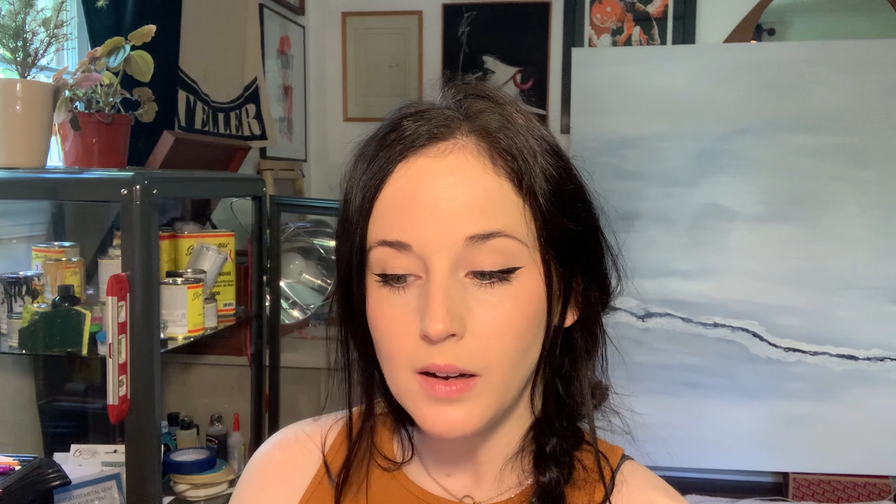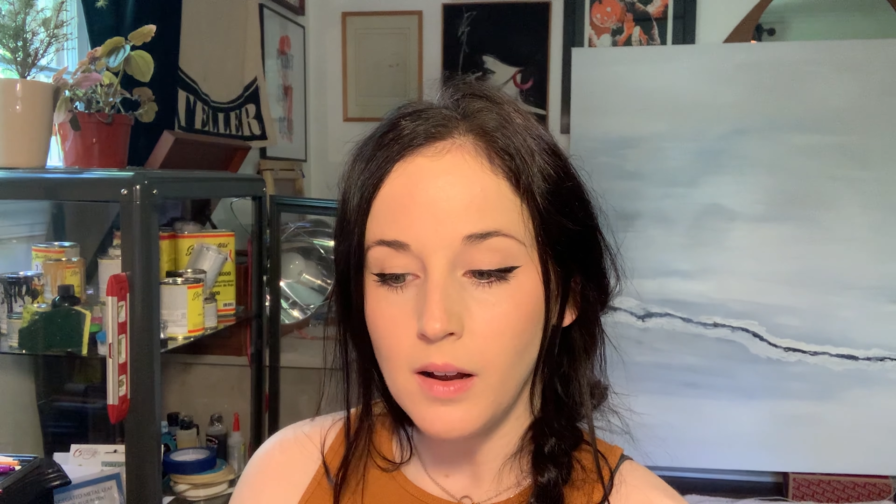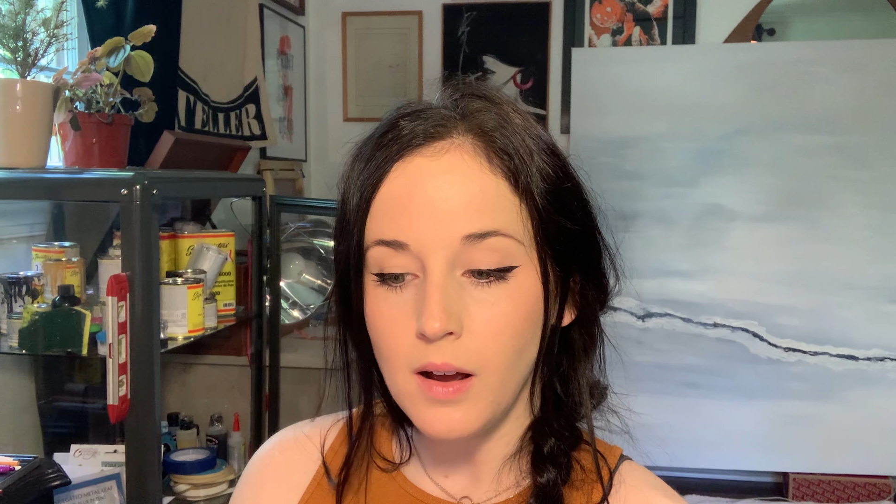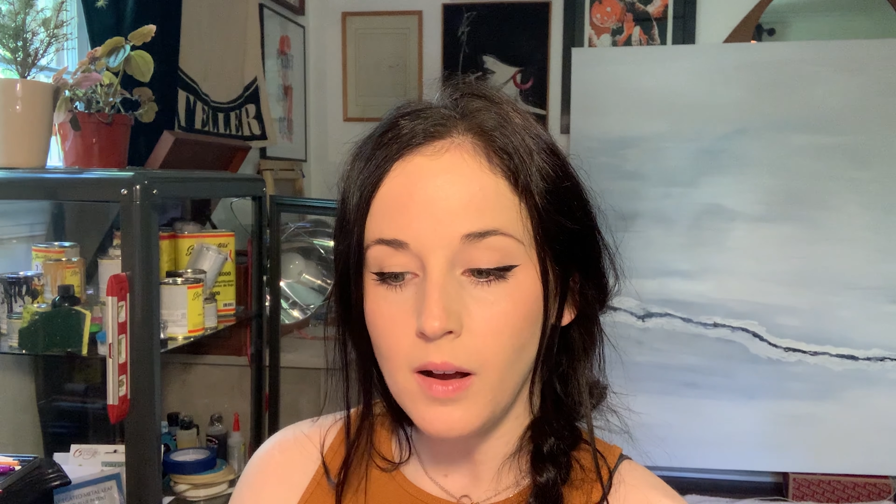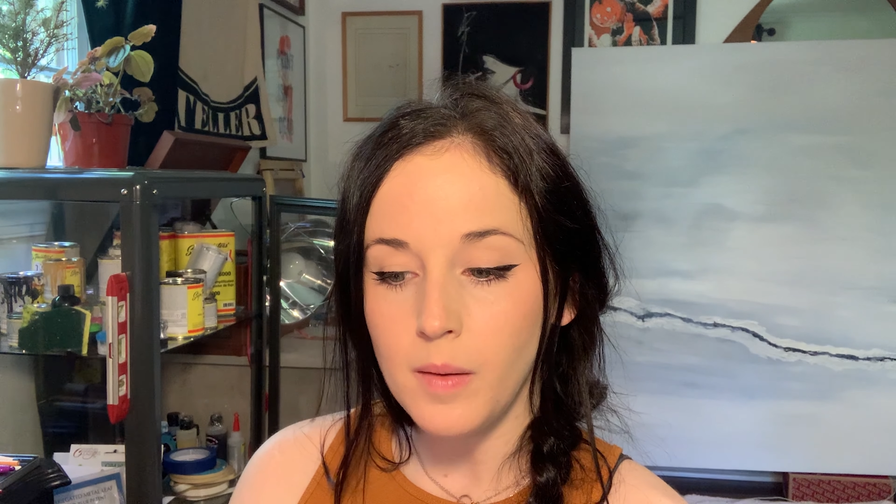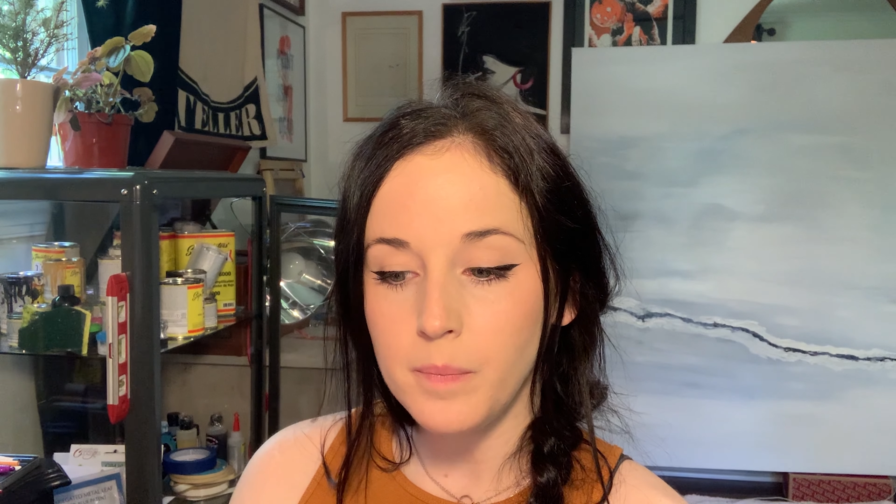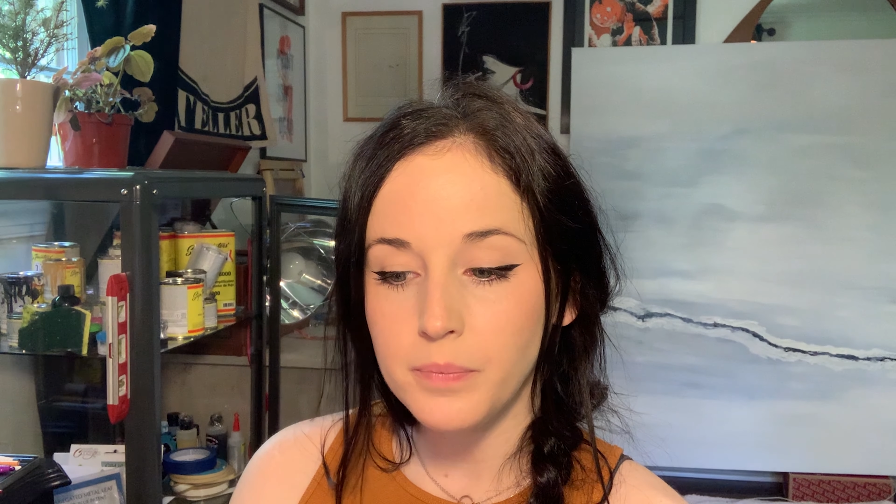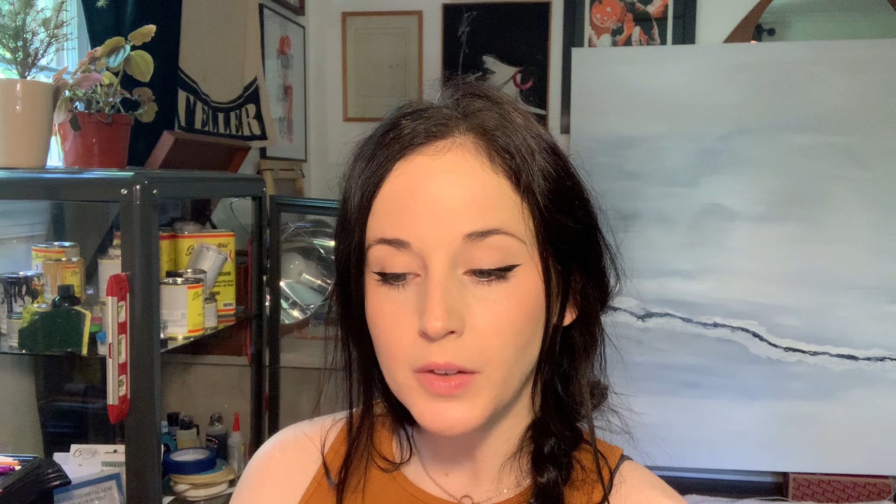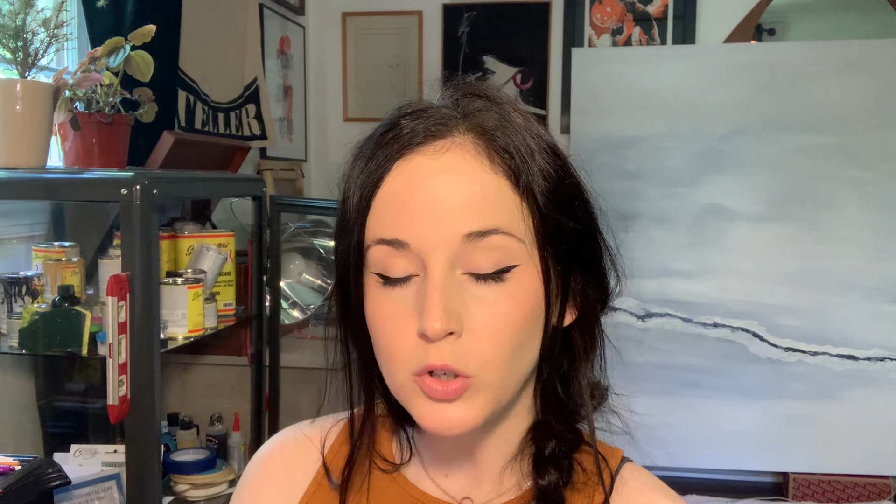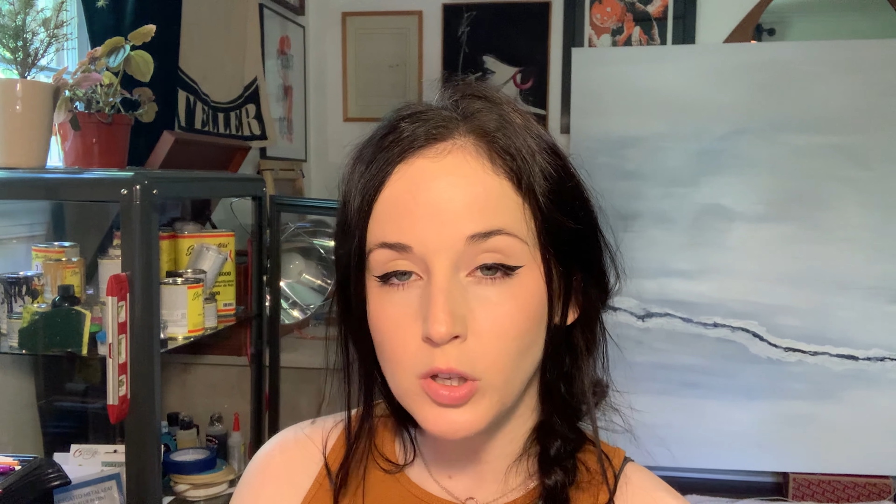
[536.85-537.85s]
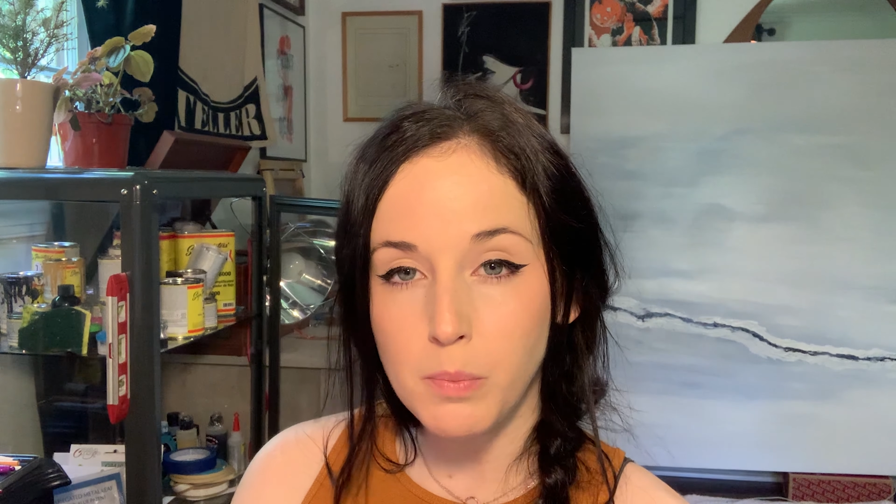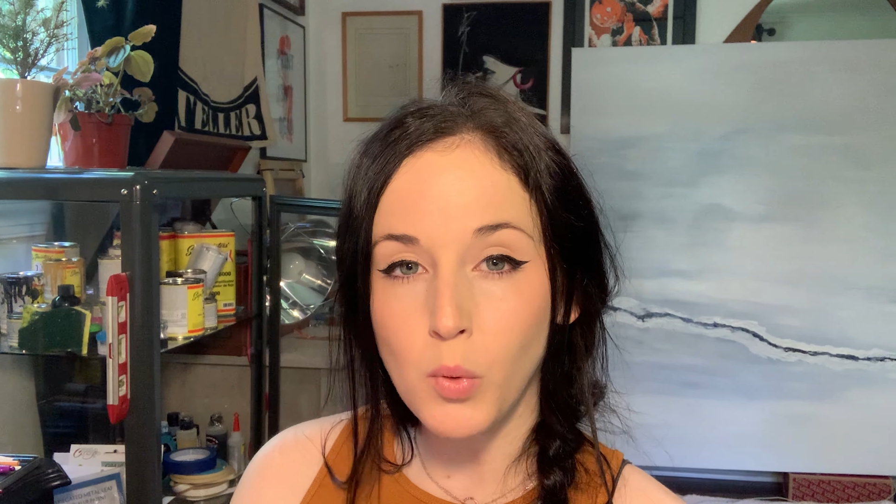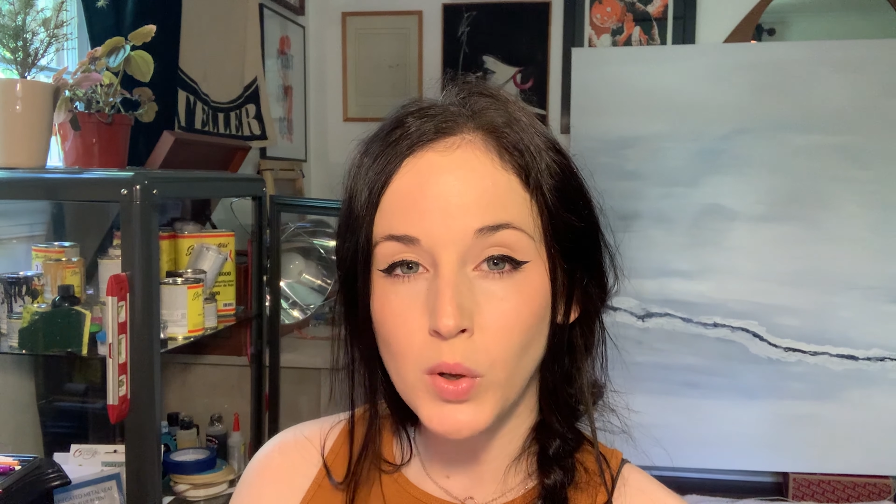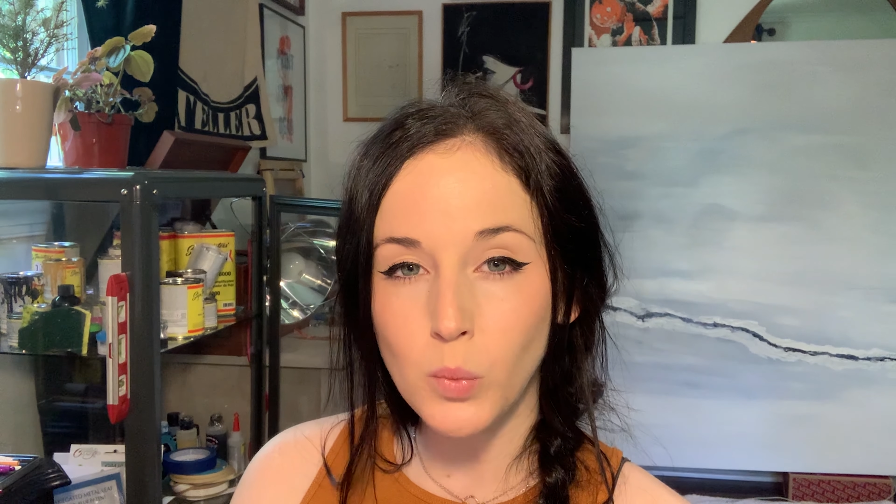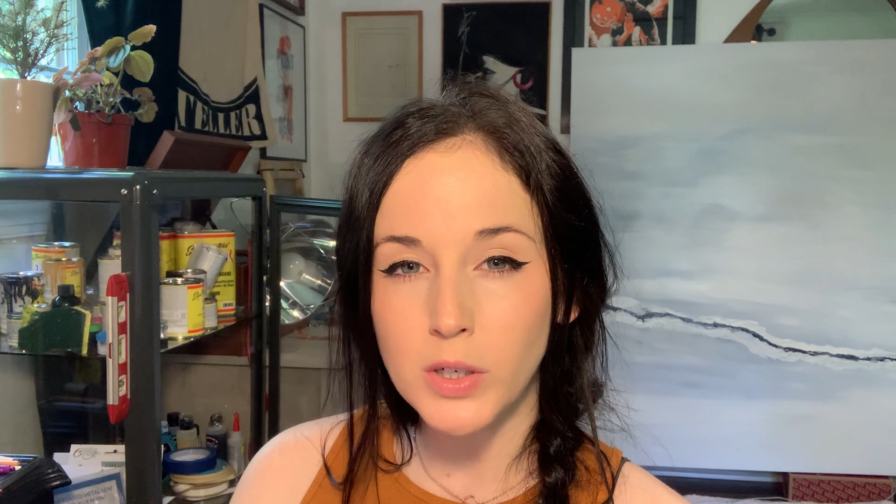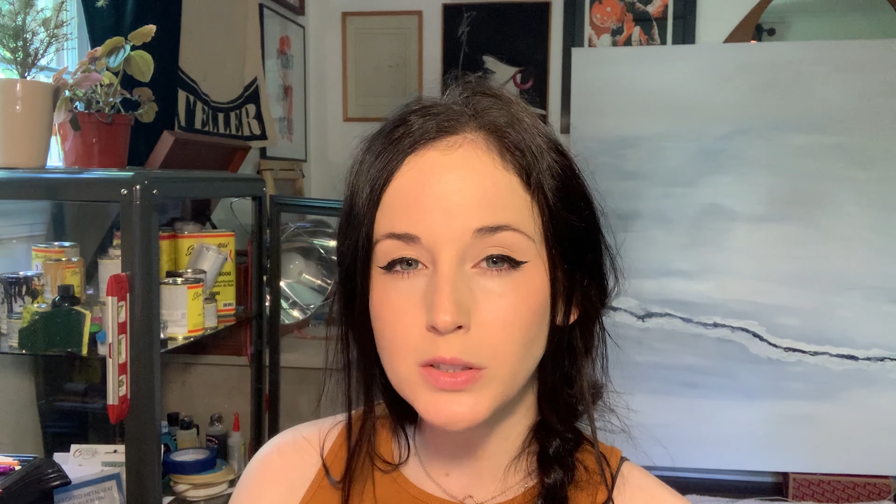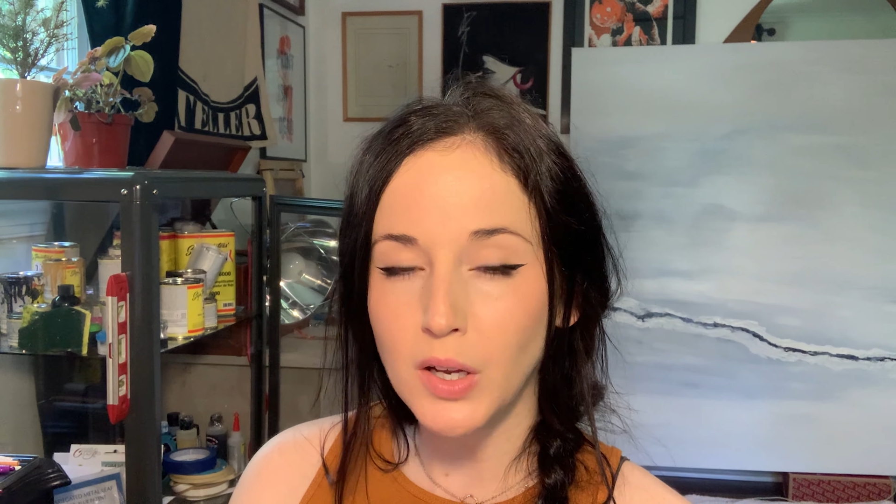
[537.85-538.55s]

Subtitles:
to the point where it's